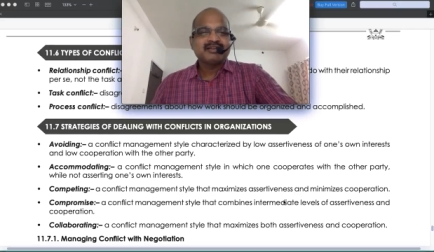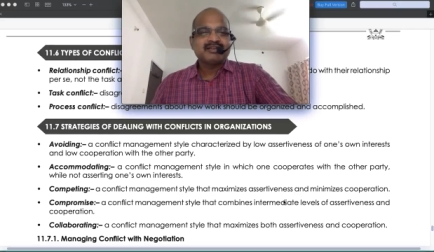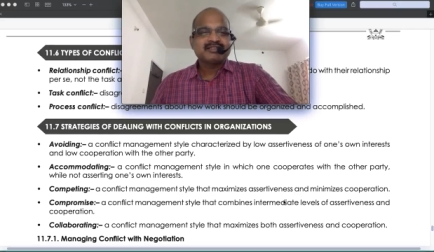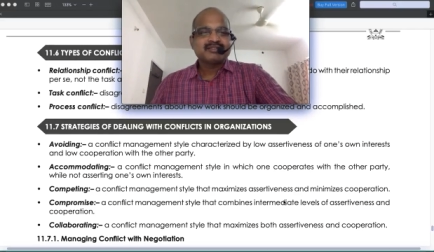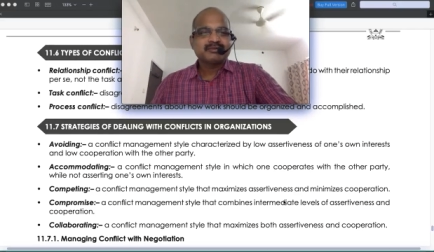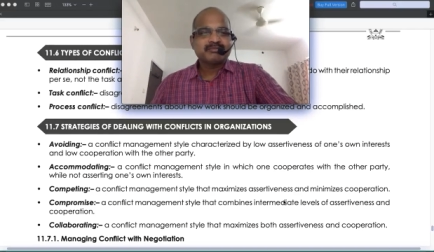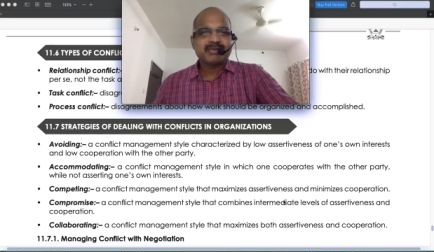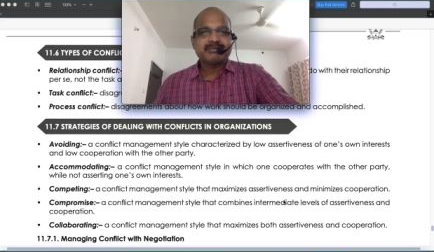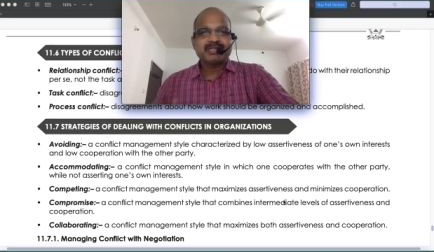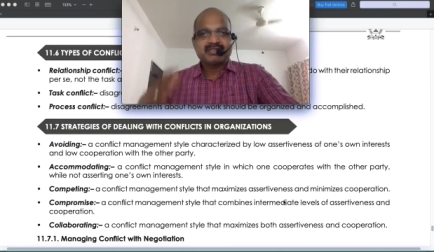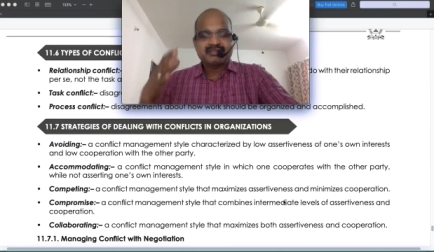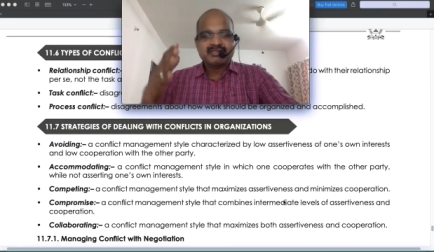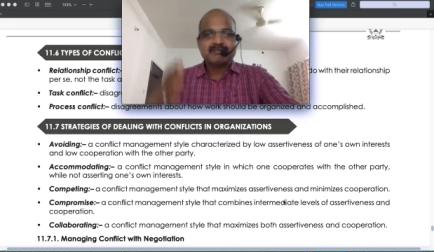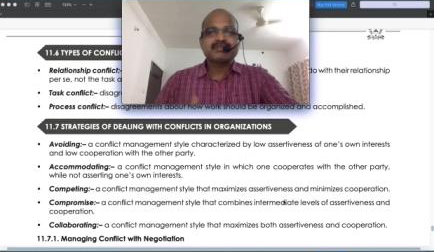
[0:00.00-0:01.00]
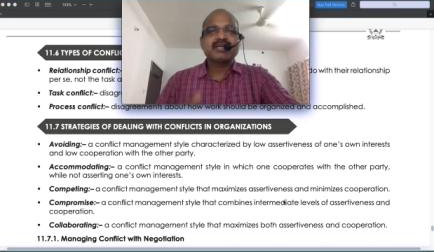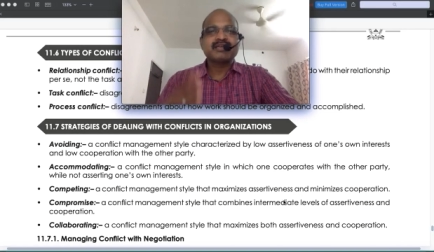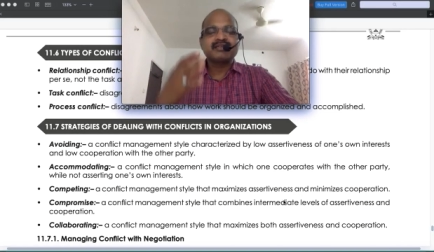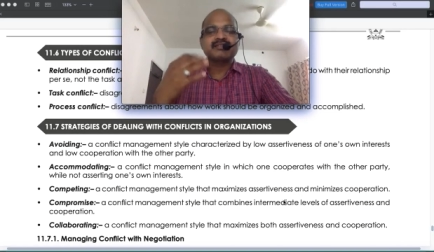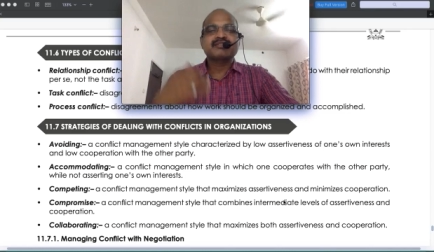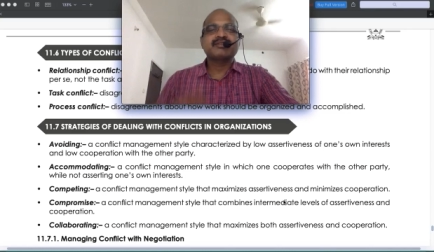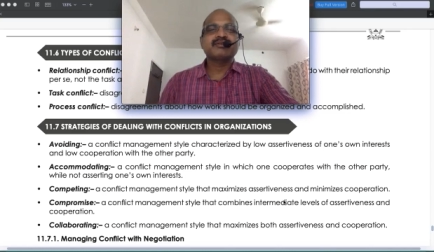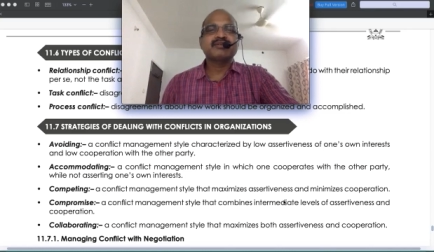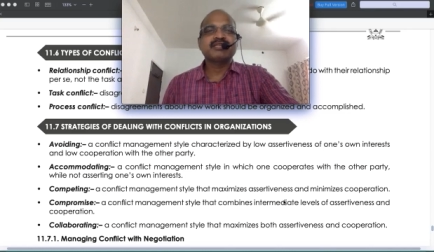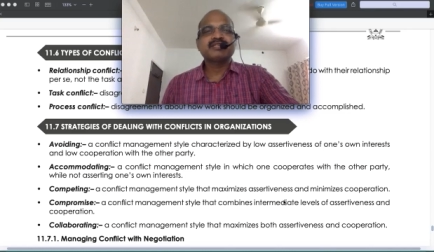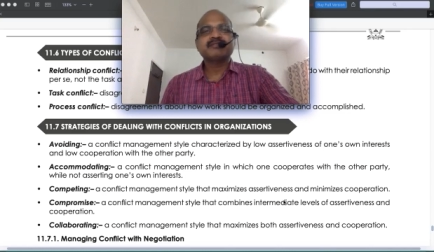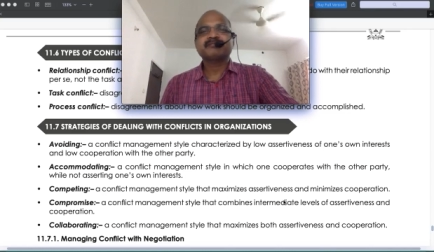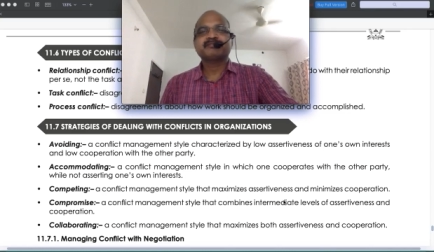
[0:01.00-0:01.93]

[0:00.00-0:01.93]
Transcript: so maybe it is subsiding slowly.